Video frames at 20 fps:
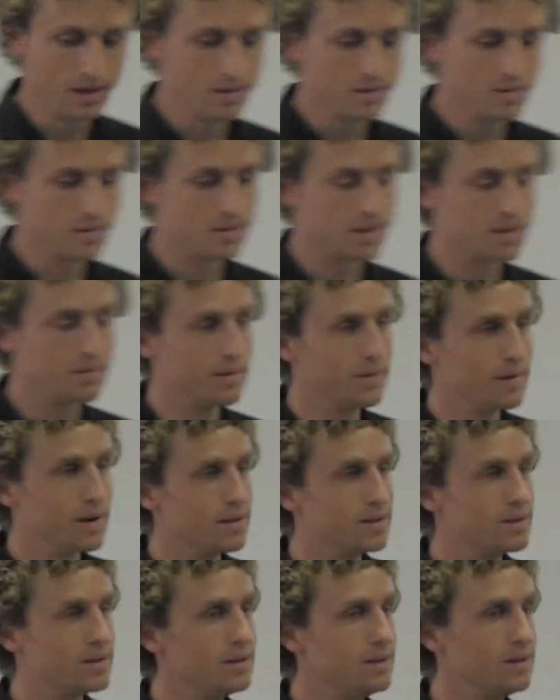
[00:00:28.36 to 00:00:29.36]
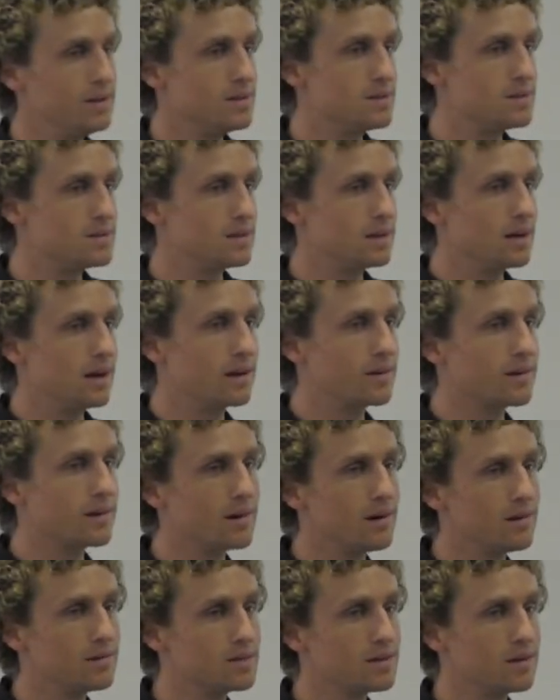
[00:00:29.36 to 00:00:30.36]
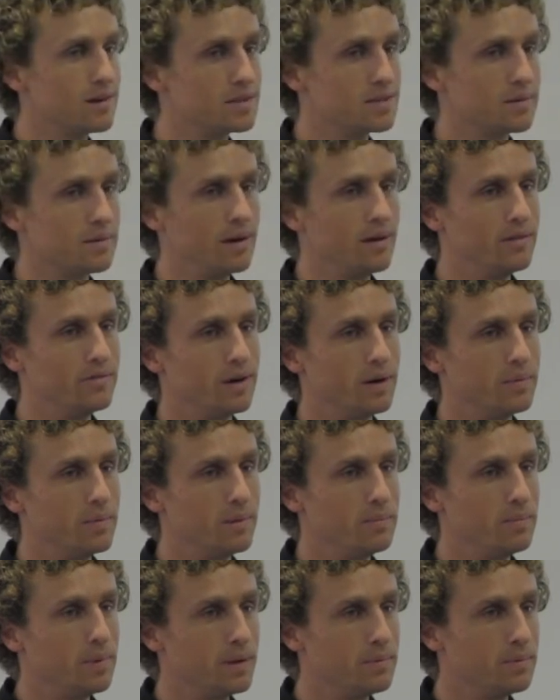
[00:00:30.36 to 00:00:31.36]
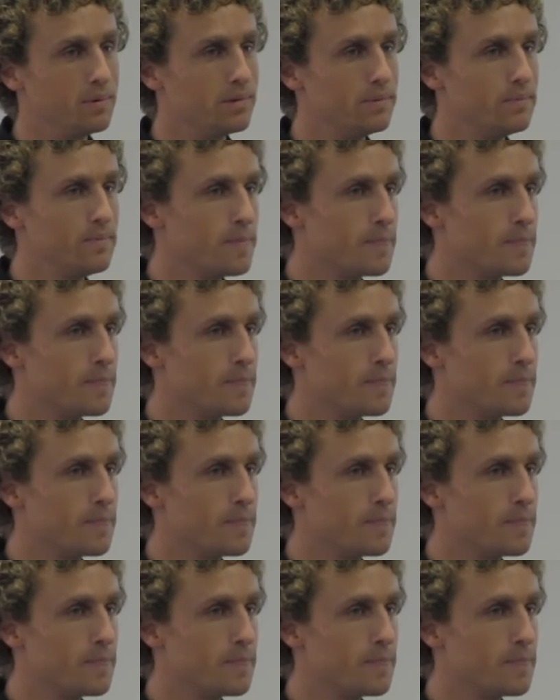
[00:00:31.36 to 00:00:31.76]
was that we wanted to use agriculture as a way of helping people.